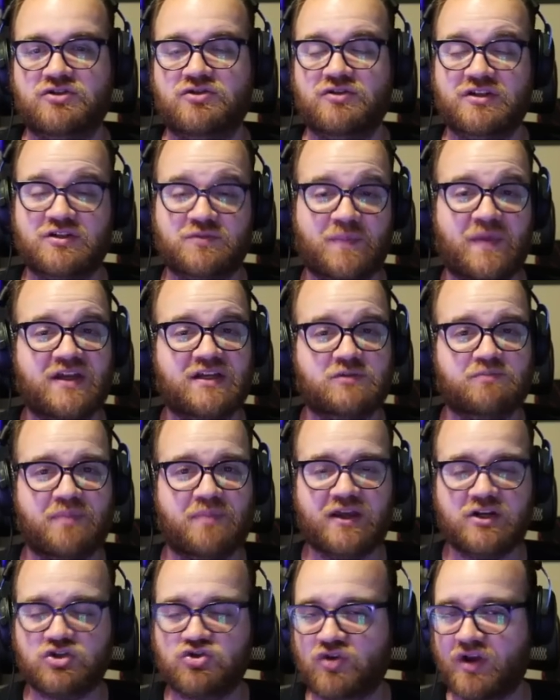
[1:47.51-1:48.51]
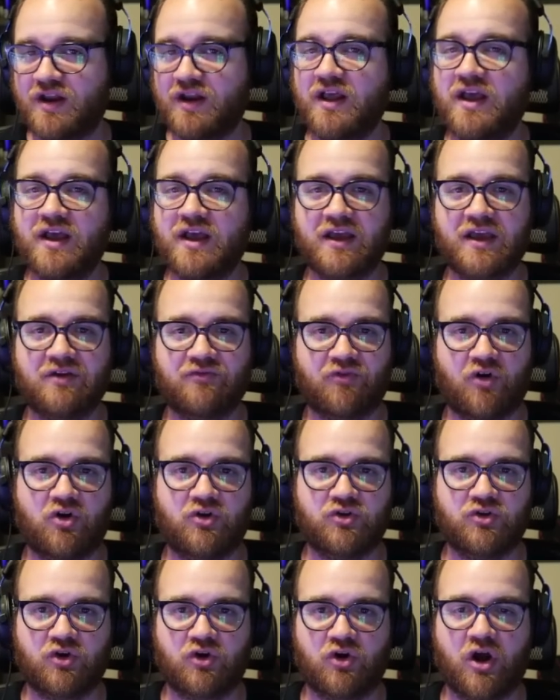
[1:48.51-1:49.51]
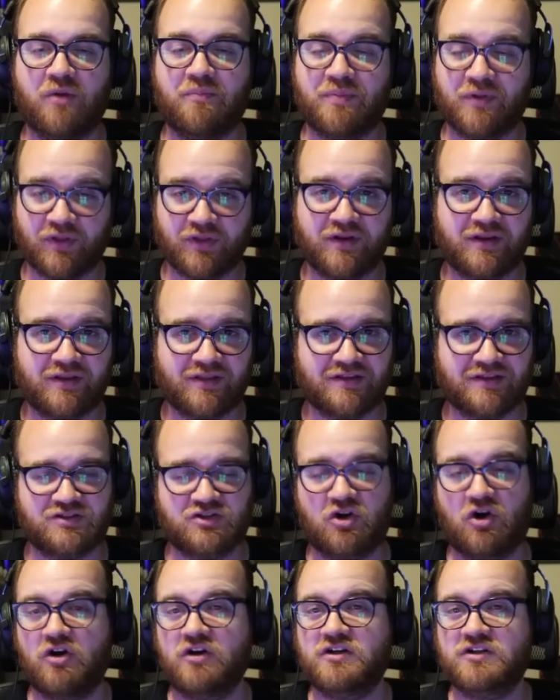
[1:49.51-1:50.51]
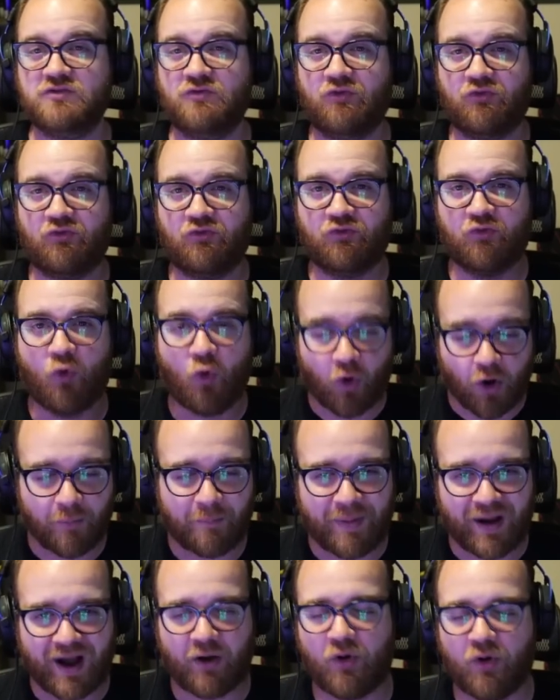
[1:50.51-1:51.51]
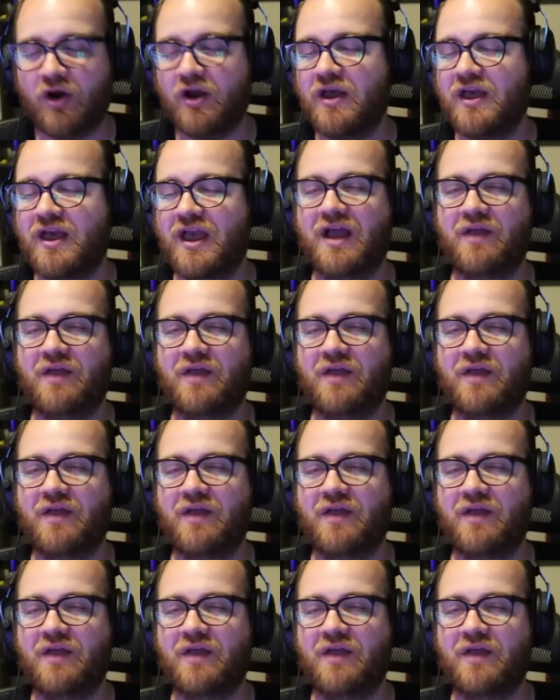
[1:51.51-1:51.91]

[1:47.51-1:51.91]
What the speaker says: So this makes Patriot give all your abilityless cards 4 power.